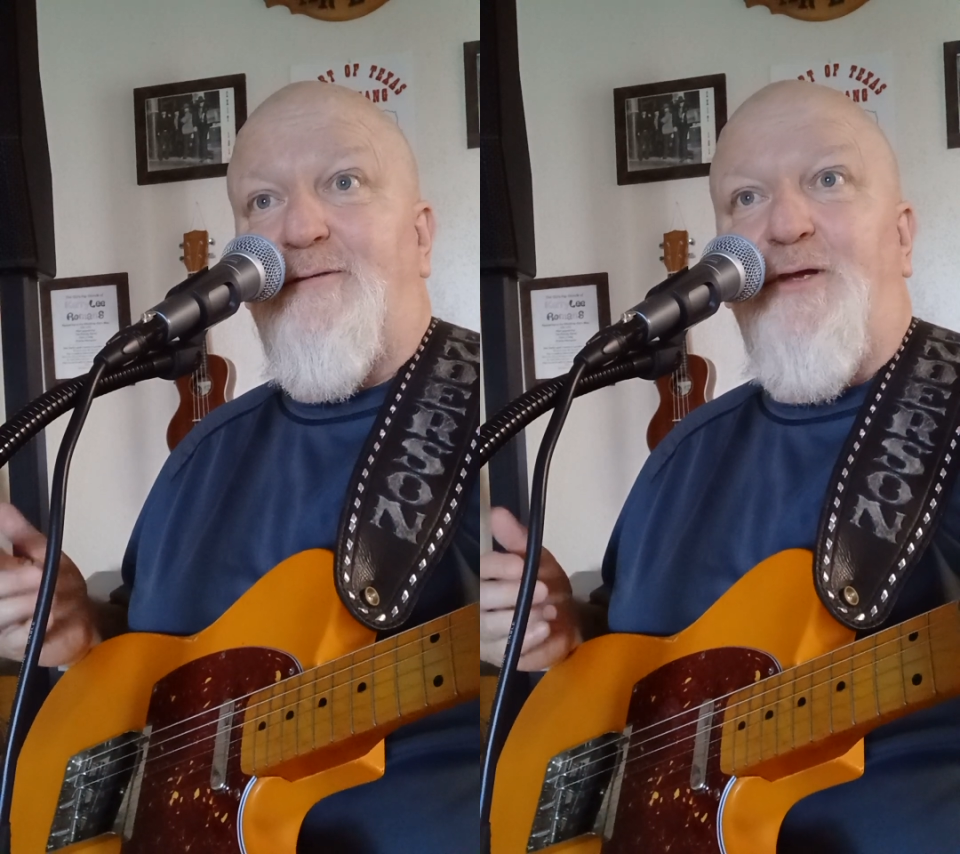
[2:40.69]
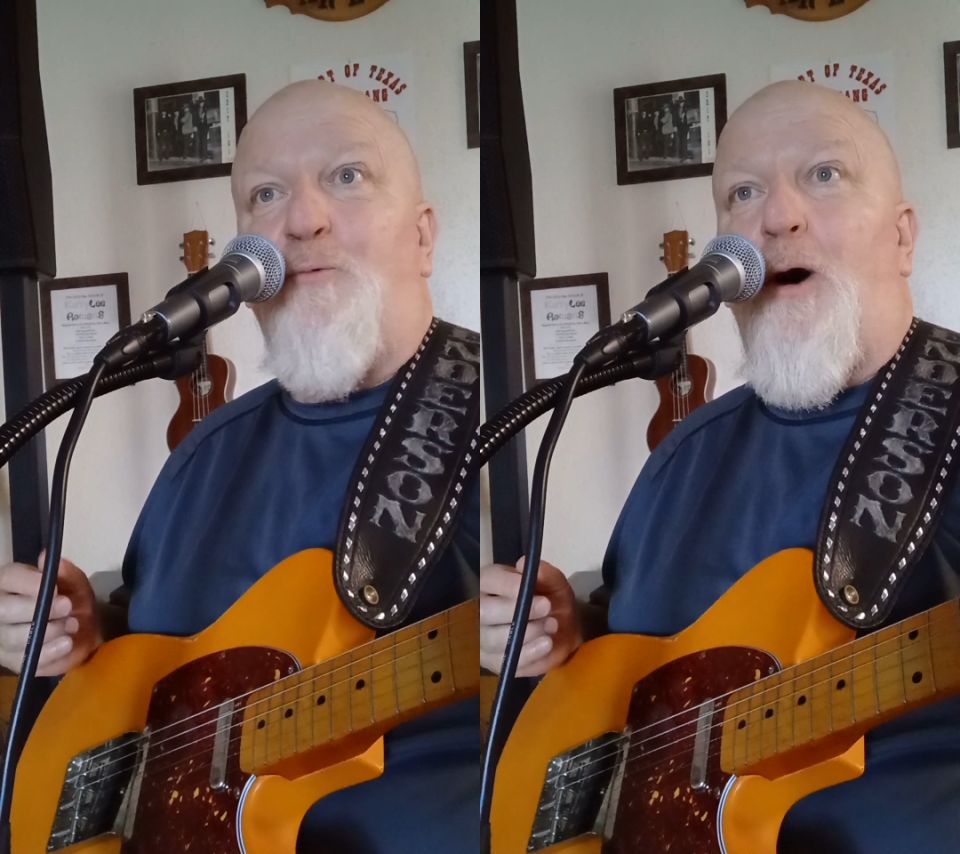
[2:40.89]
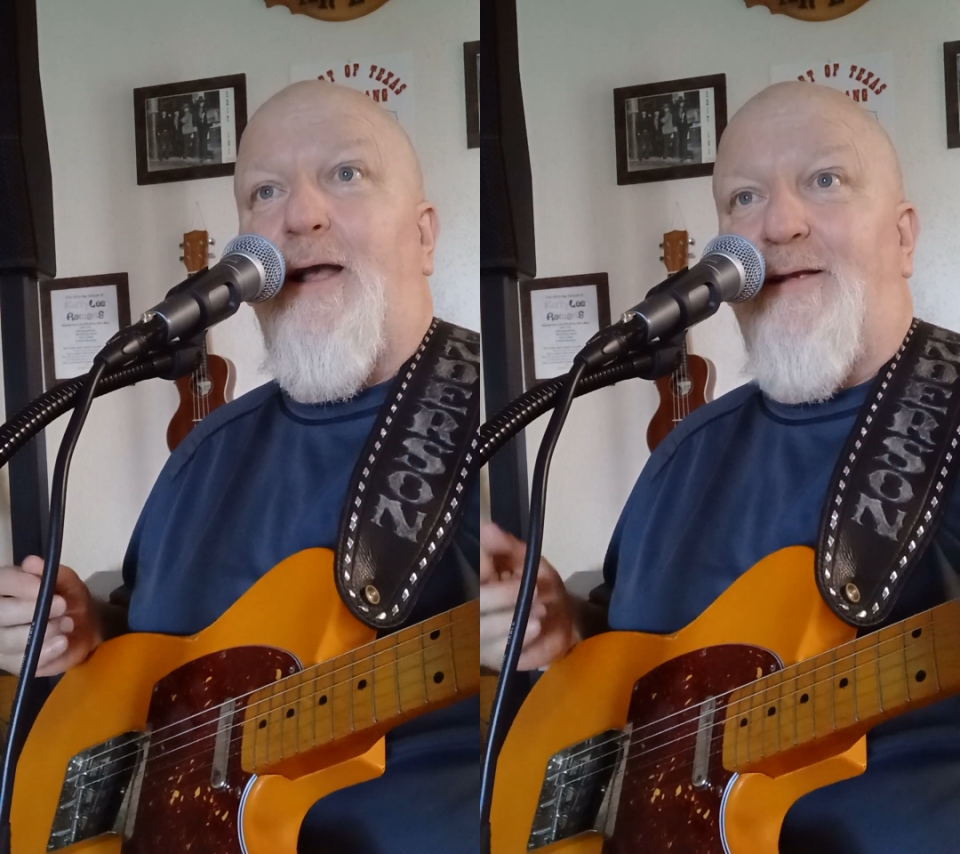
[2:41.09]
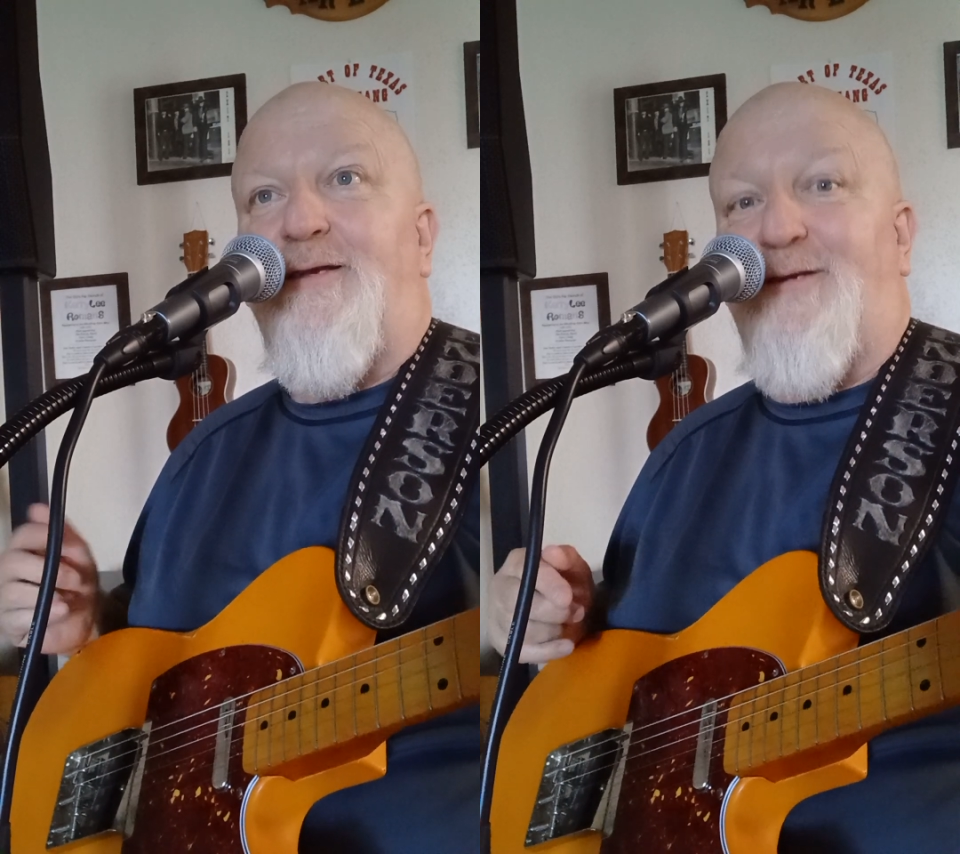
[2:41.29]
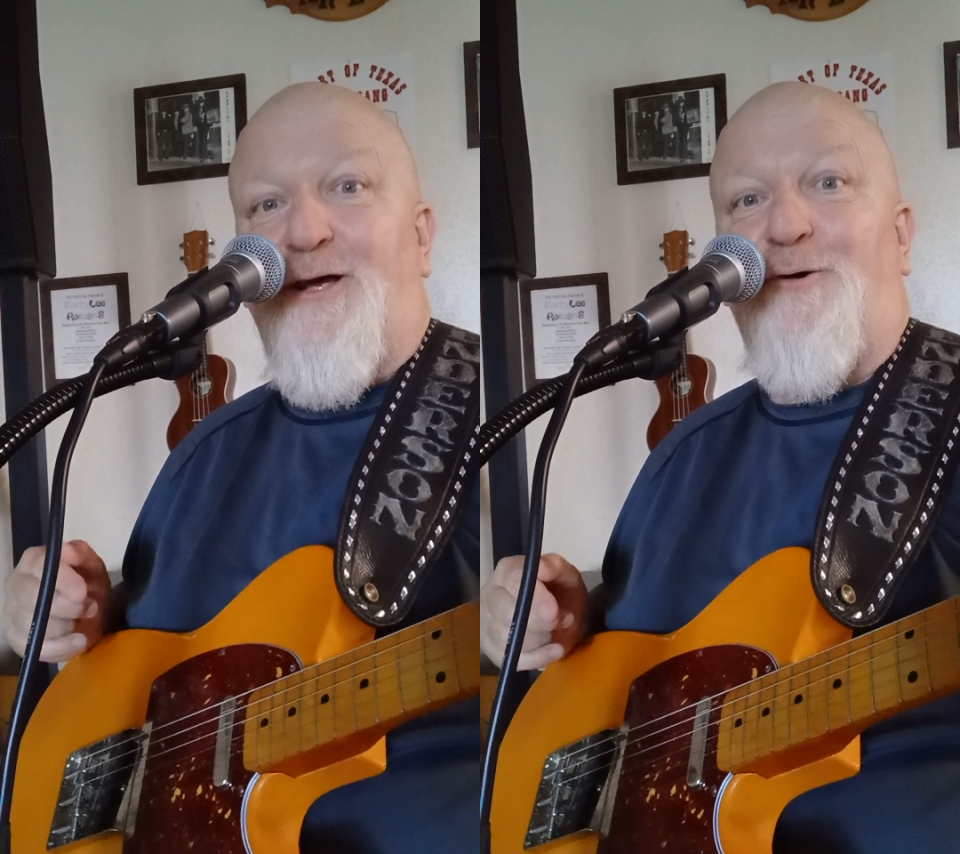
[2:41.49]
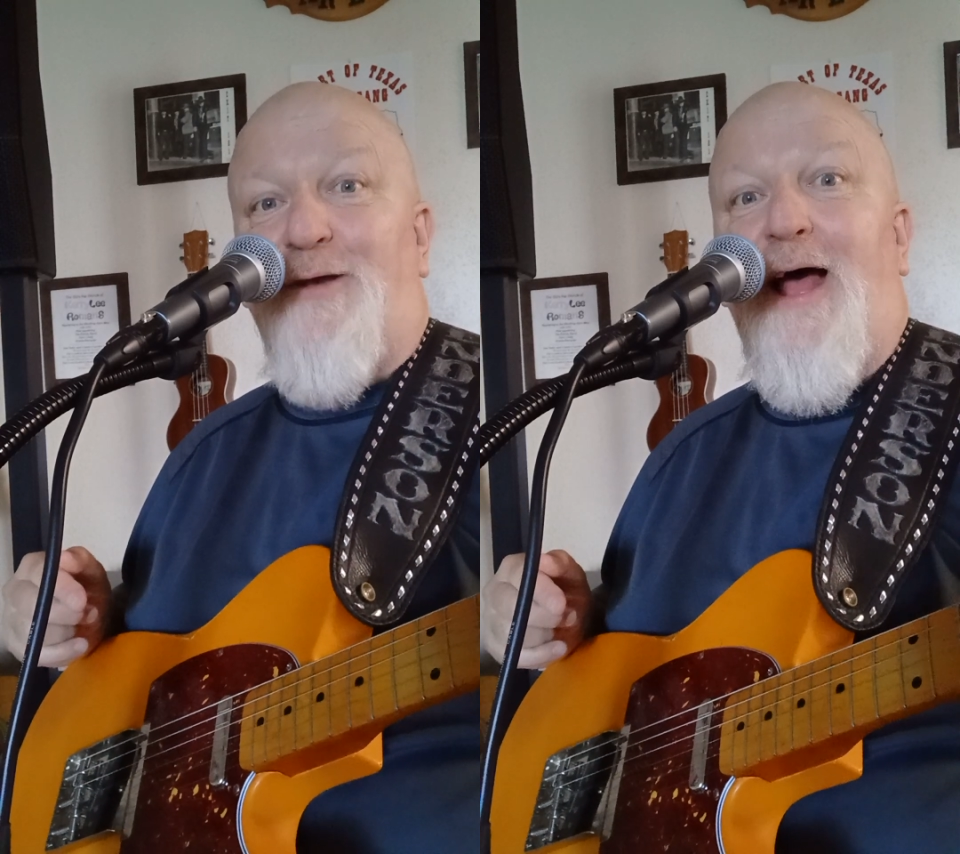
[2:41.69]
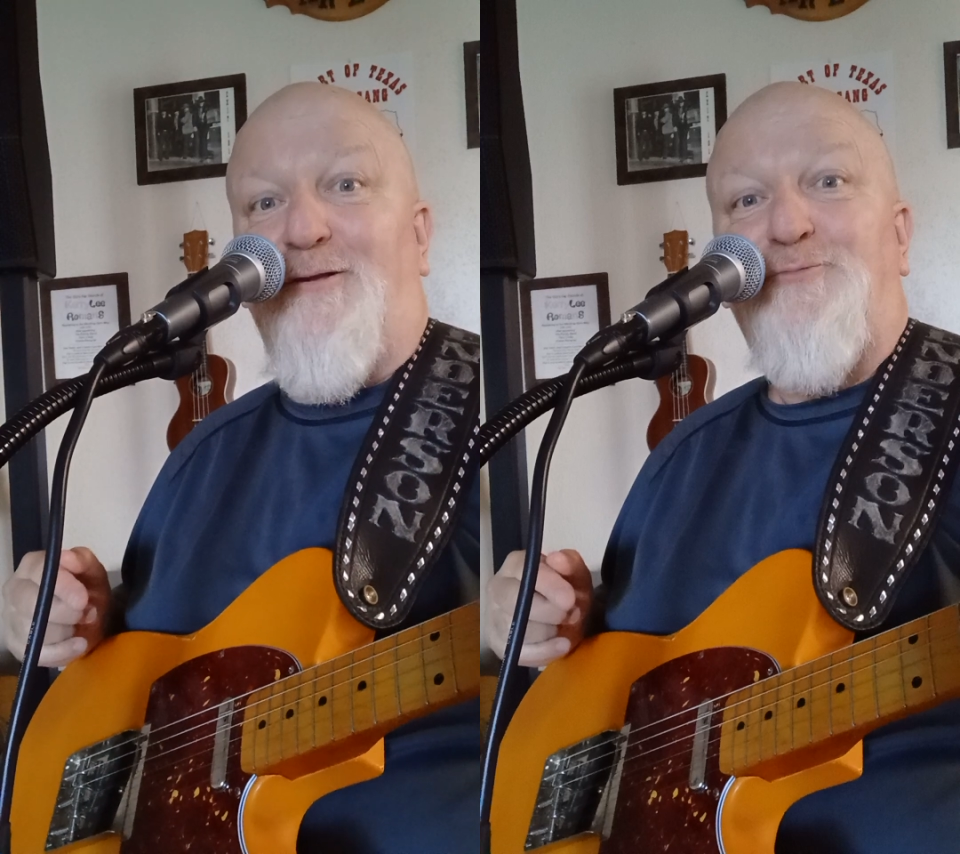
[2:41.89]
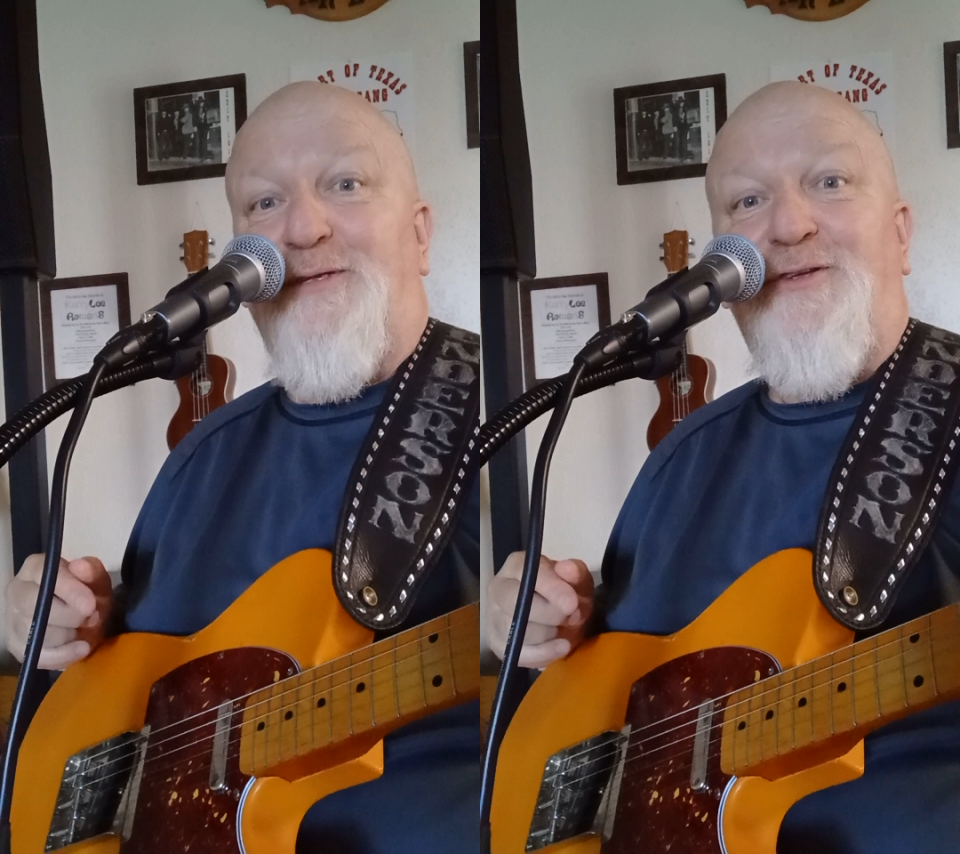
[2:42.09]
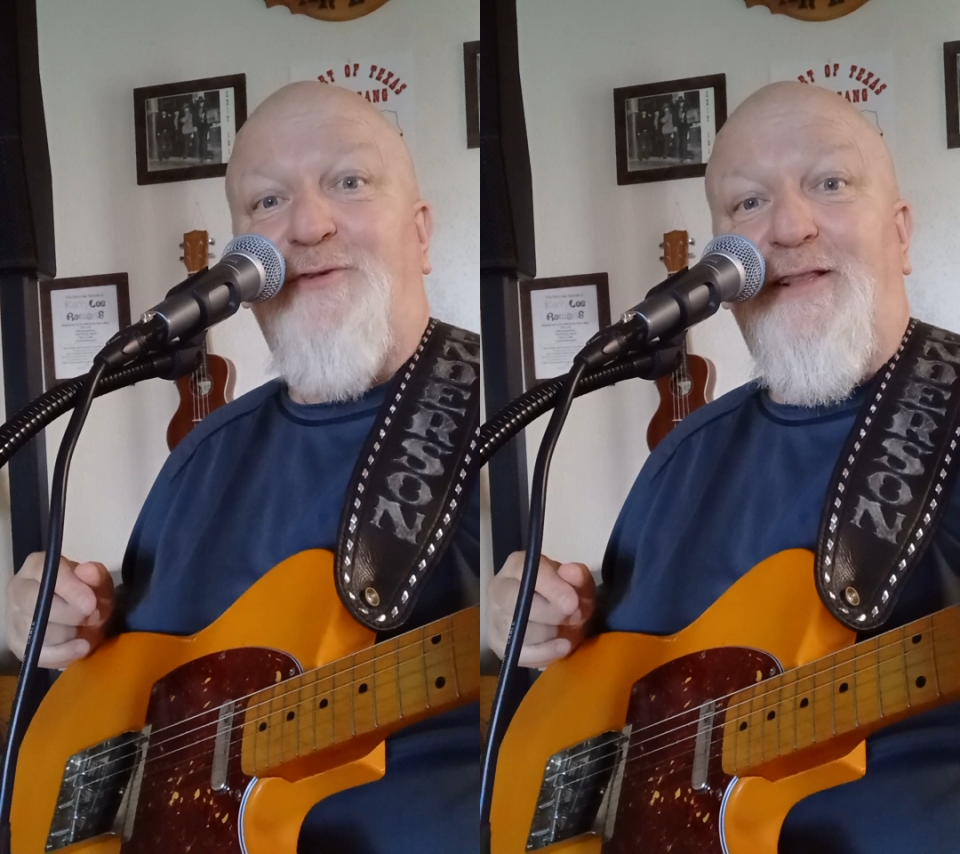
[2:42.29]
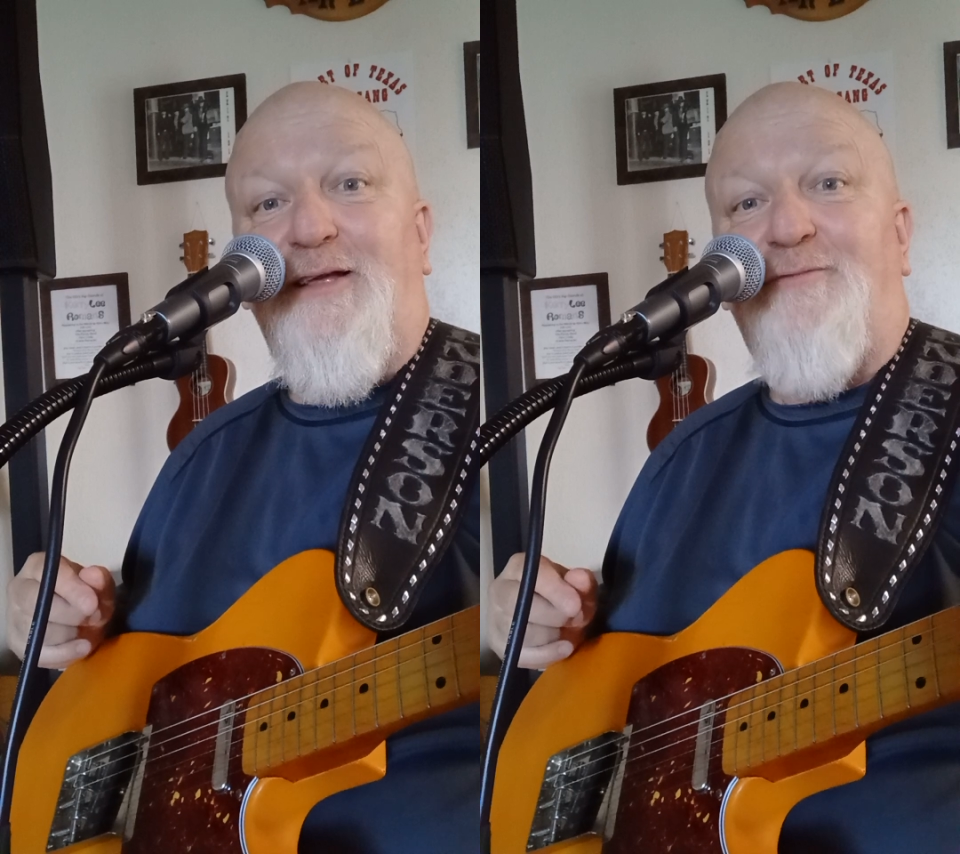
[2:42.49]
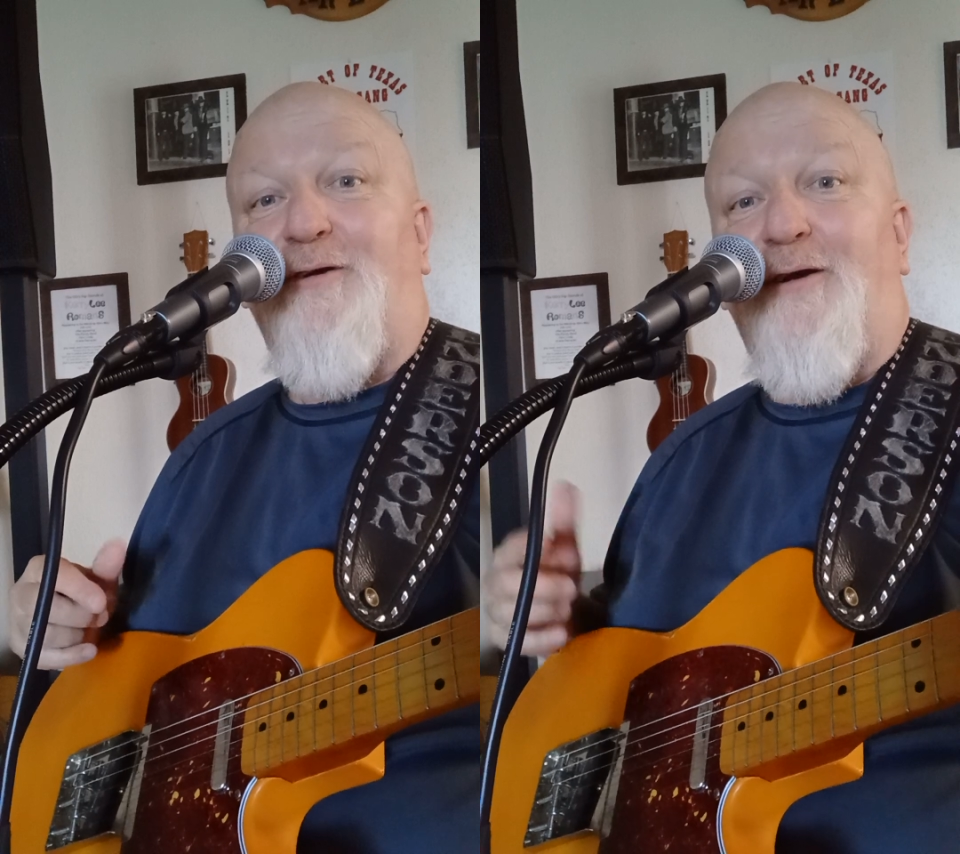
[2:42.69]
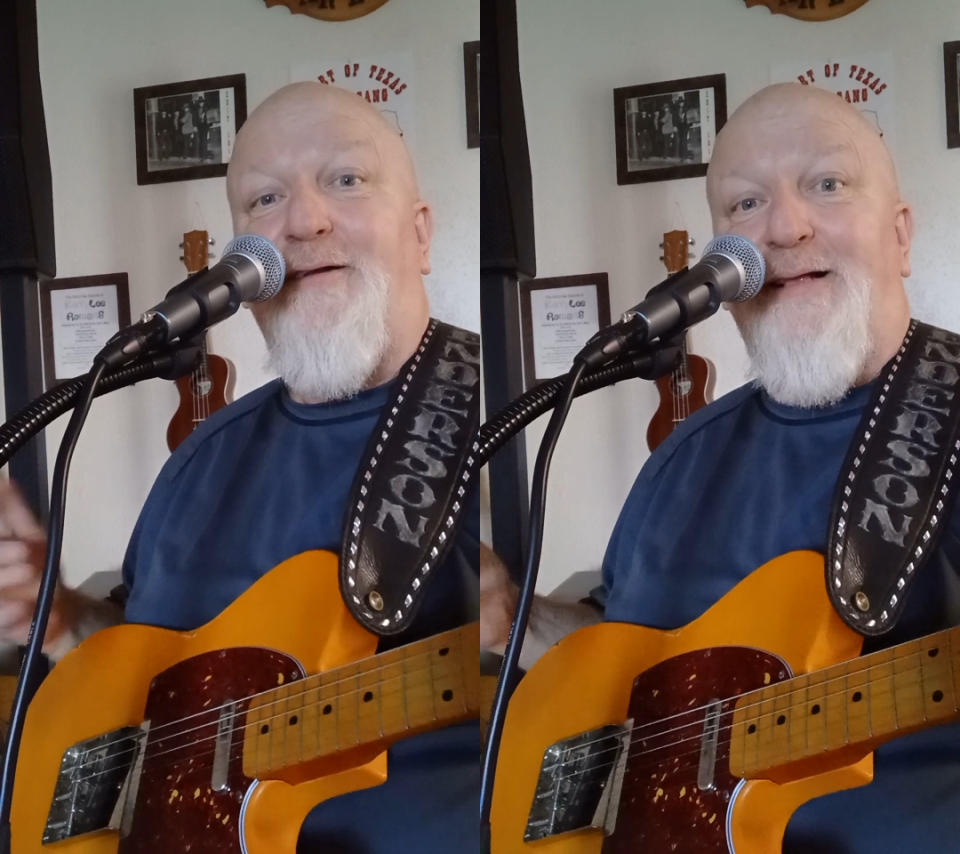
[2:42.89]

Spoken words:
you want it to go down specifically for